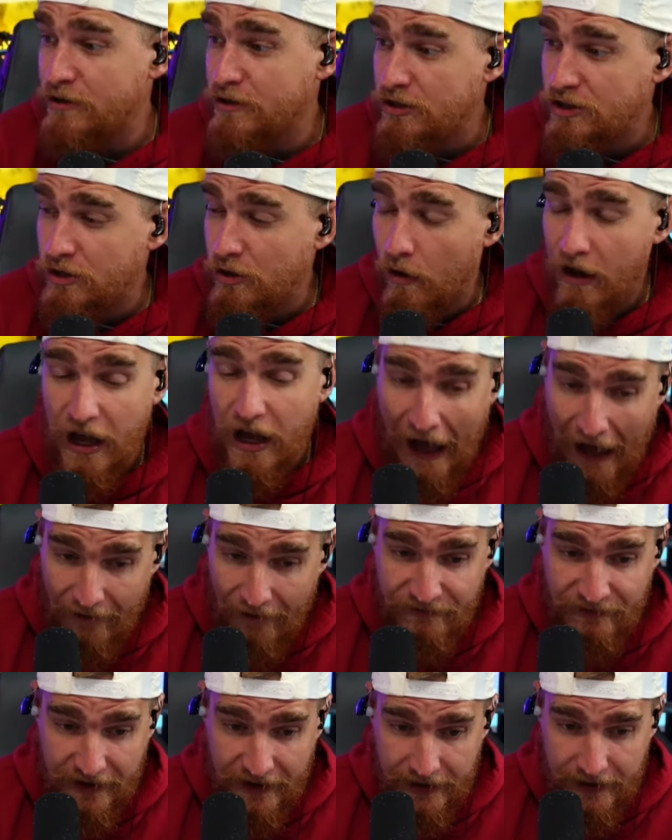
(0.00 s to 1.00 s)
you're so
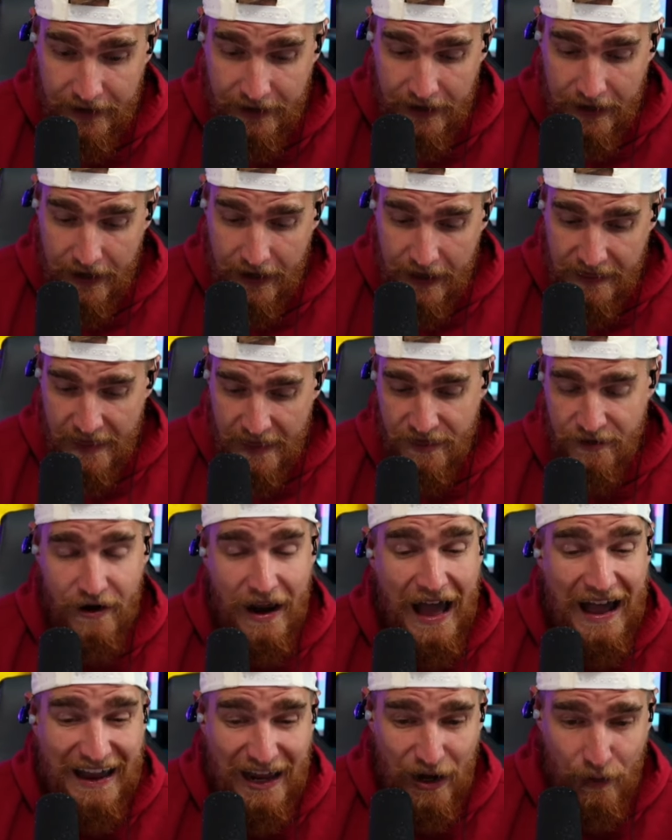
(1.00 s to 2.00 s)
confident that they're
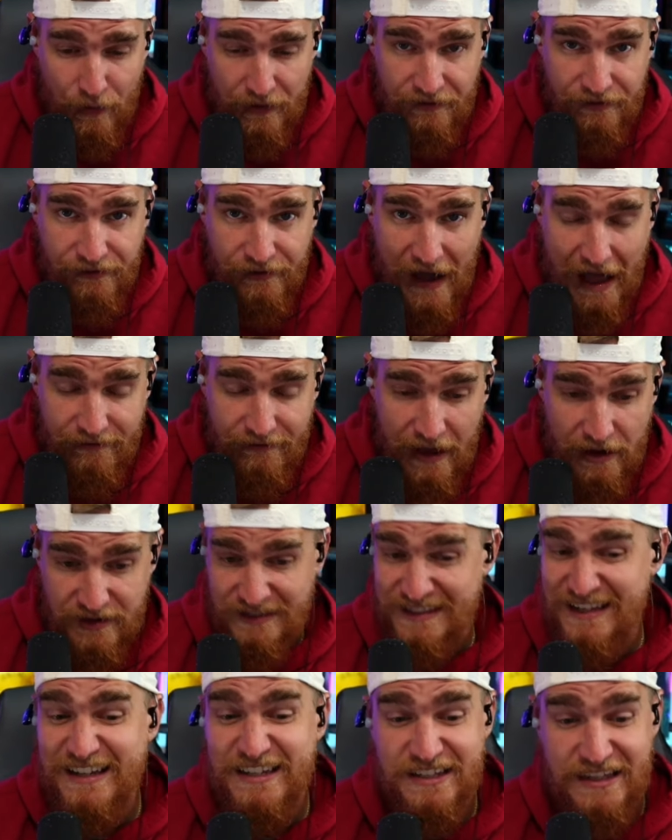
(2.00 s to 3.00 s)
not going to win
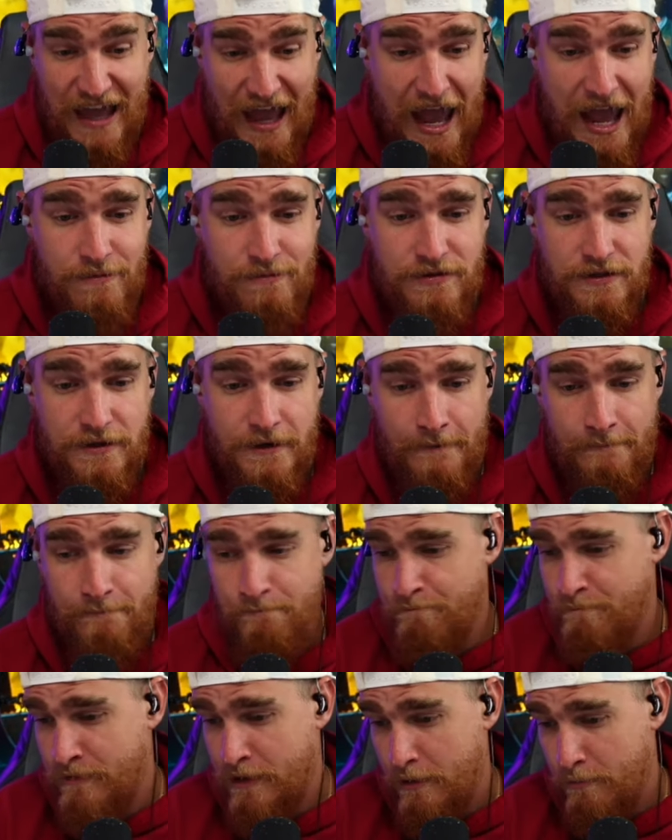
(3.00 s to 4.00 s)
six games,
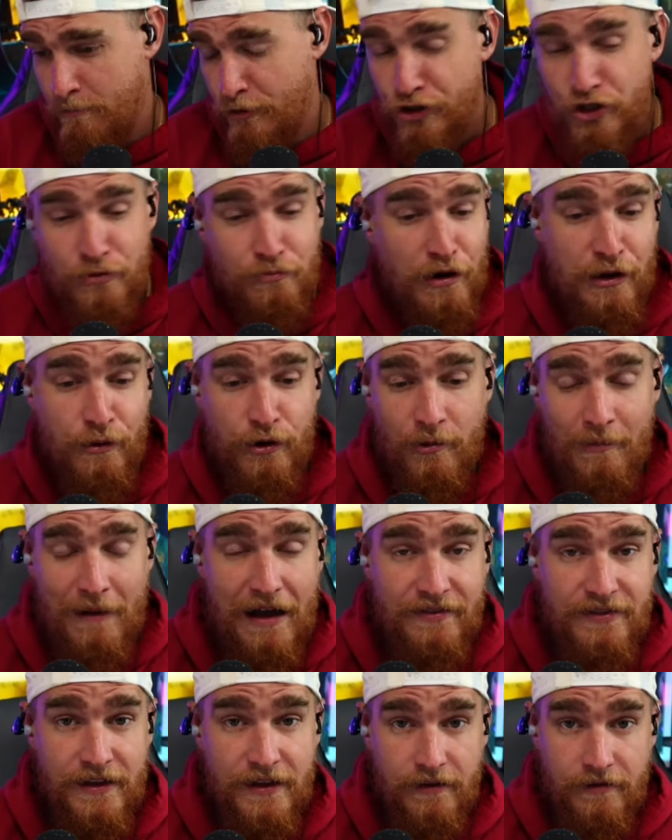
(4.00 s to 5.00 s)
put your money where your
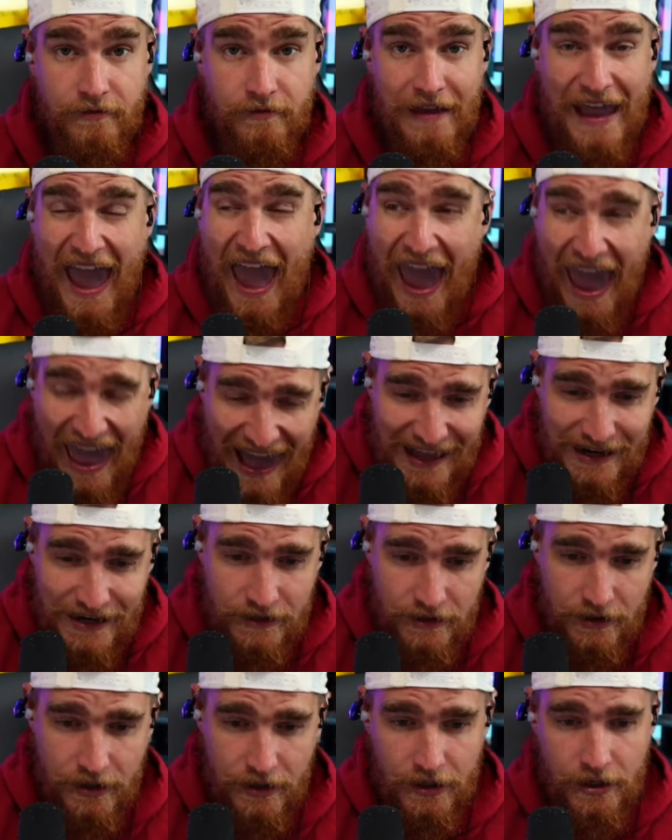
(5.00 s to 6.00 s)
mouth is
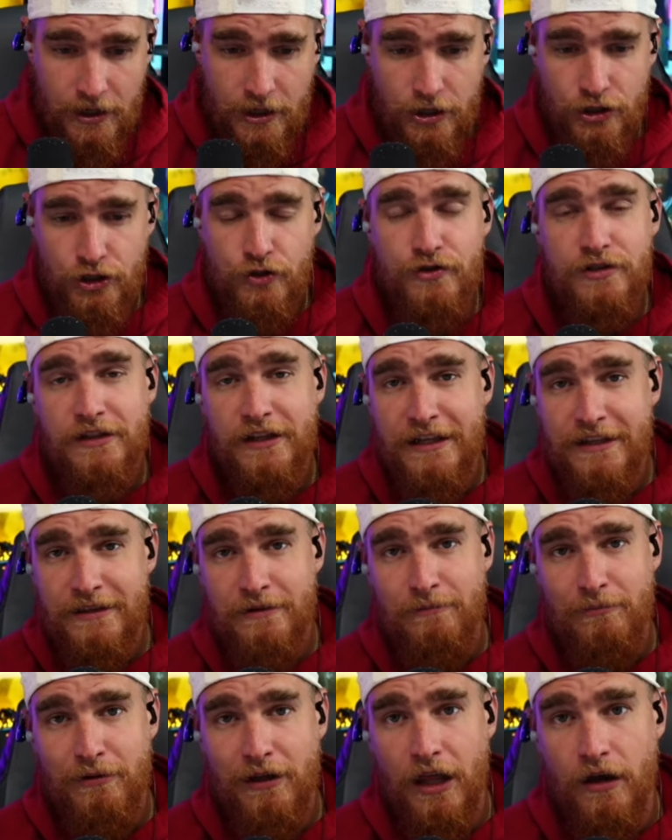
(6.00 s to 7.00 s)
and use the link
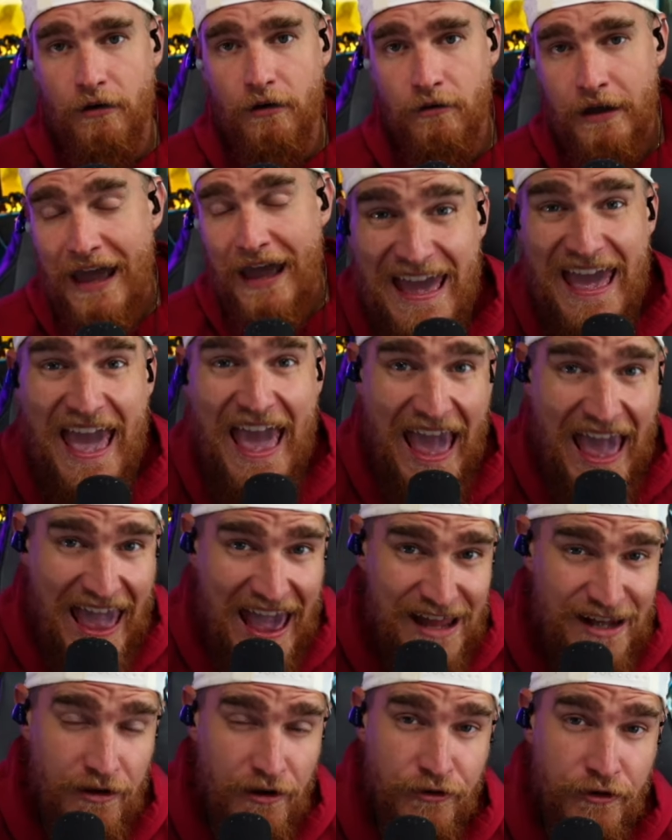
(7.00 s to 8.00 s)
below.
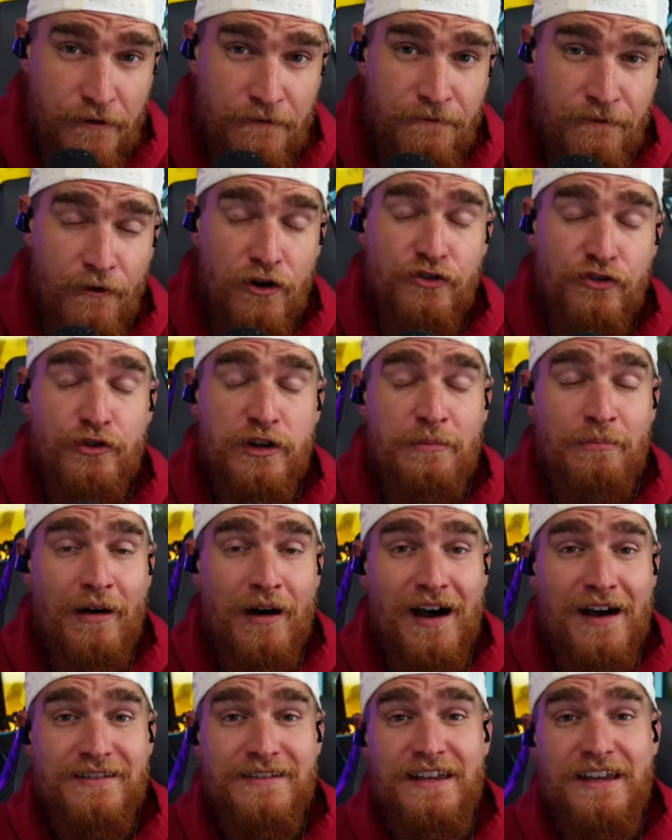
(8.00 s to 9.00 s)
And on your first three
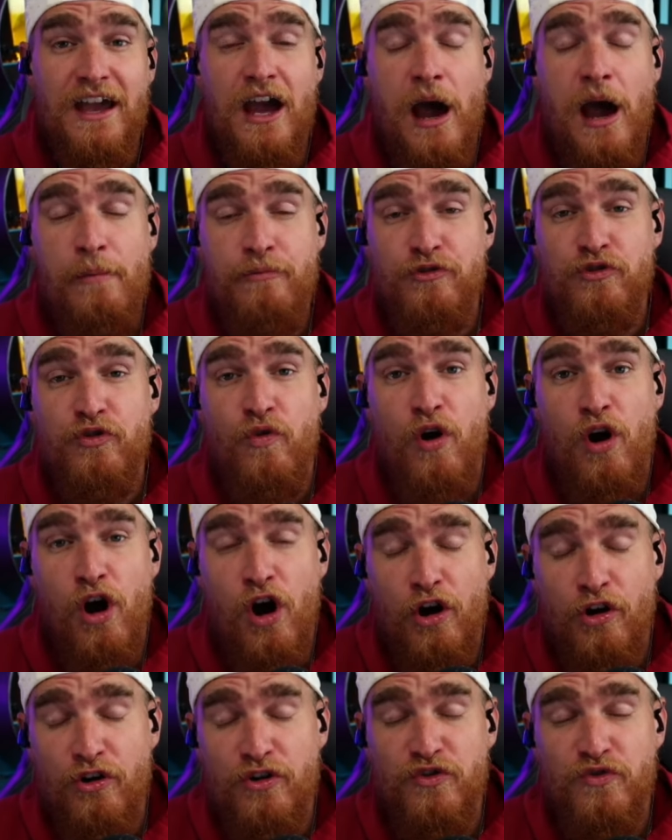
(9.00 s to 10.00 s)
deposit, get up to
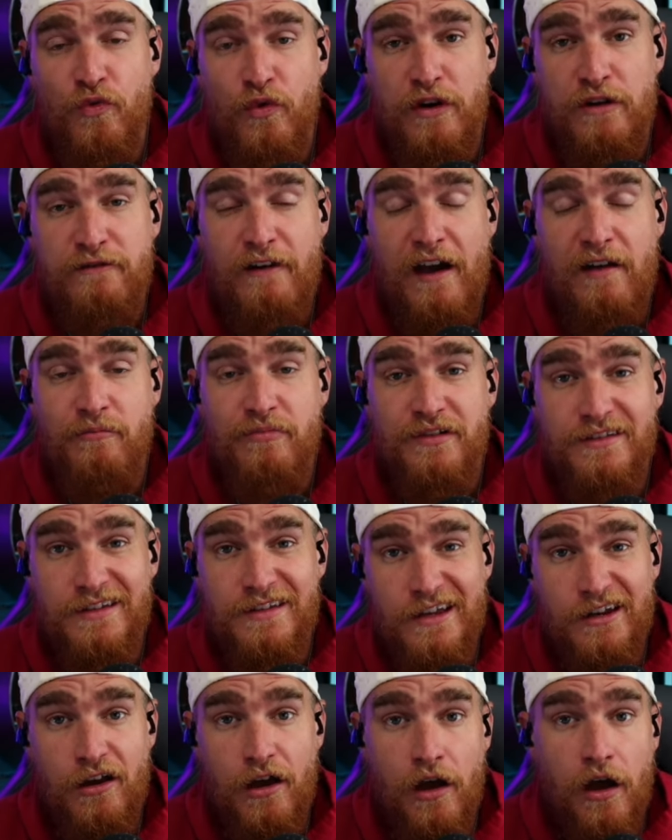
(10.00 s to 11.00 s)

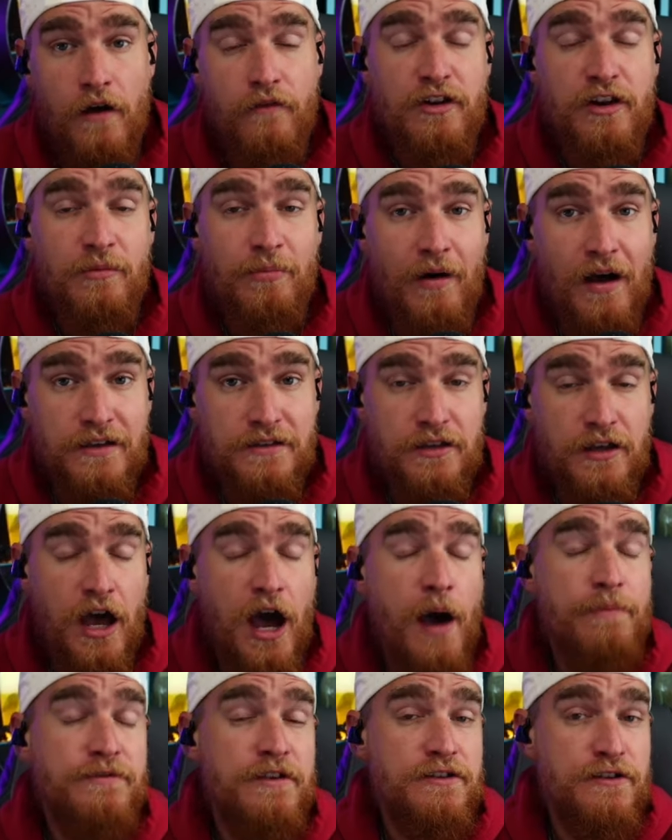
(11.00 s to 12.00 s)
125% of your deposit,
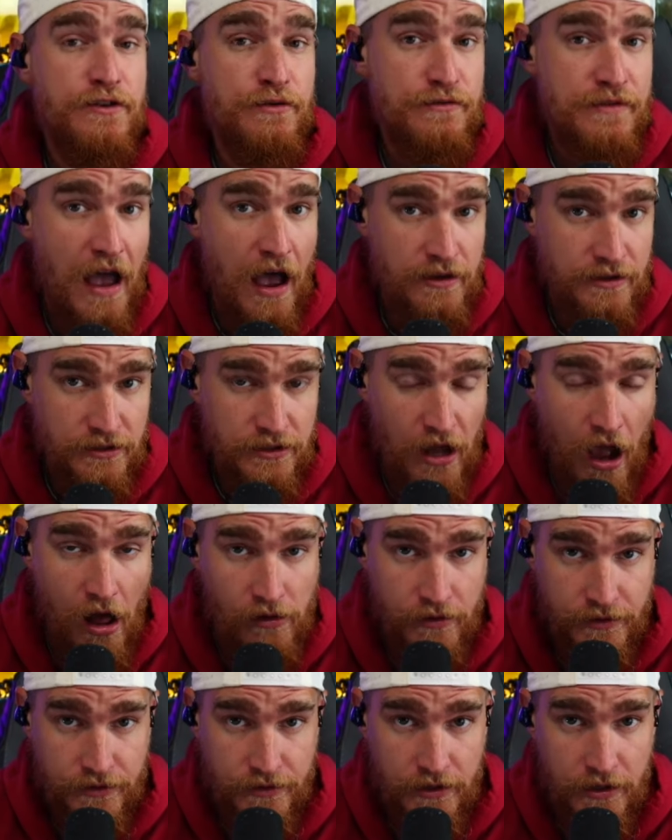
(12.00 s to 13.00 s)
up to
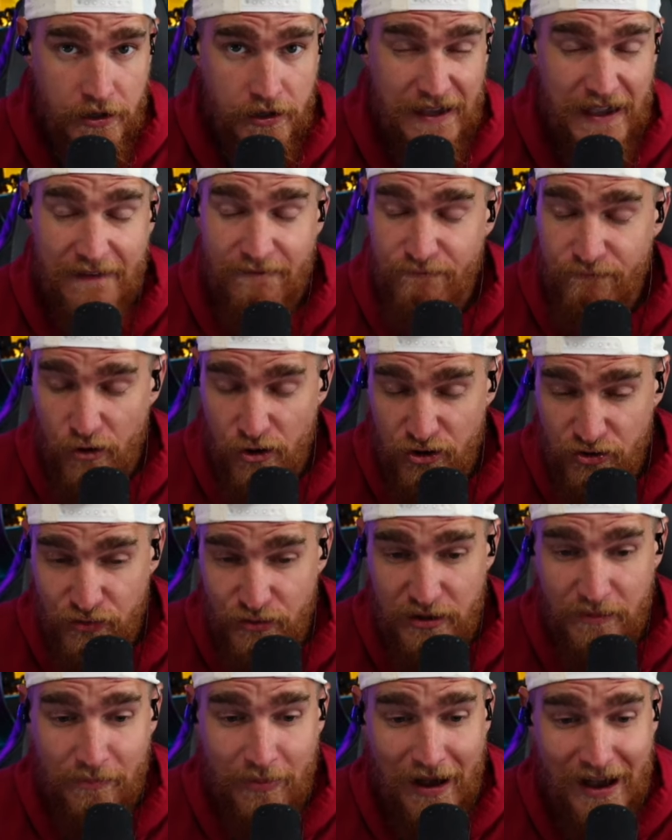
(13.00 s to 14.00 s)
$2,000. Again, first three
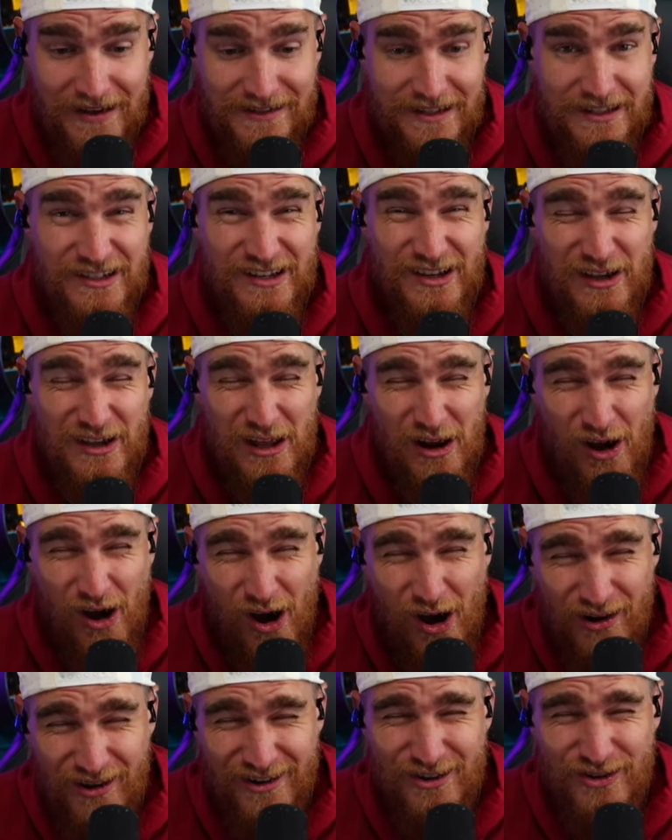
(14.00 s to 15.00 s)
deposits, get
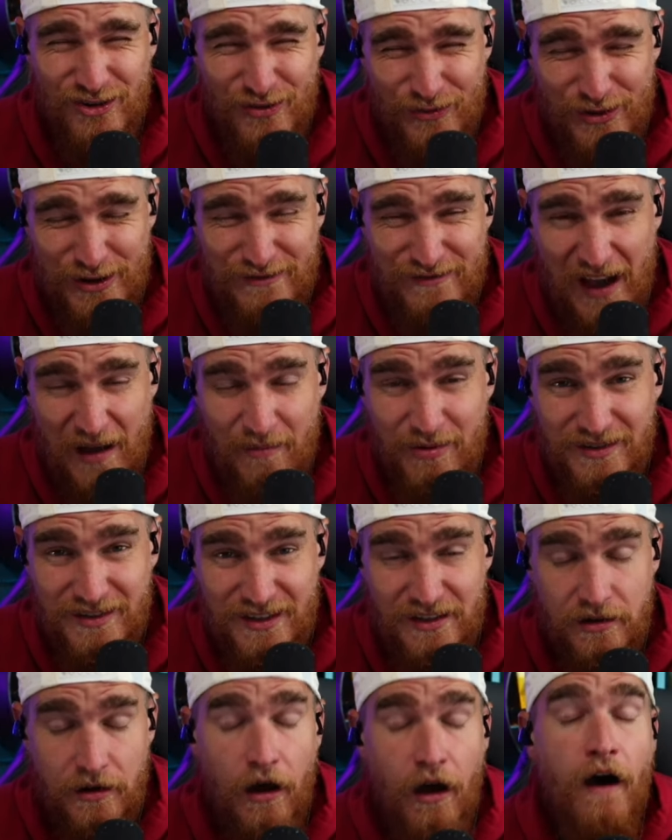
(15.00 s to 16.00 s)
125%
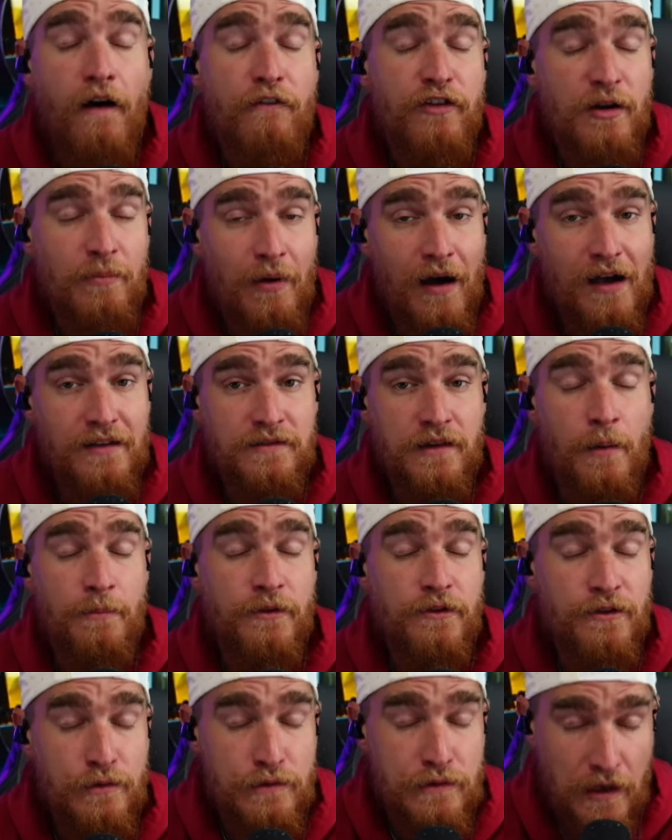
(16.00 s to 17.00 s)
of your deposit, up
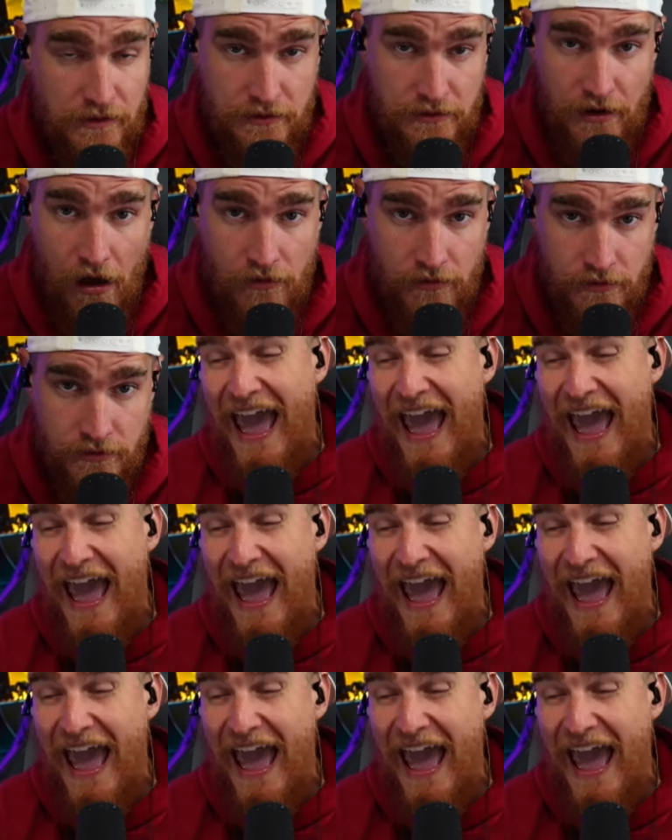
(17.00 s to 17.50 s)
to $2,000.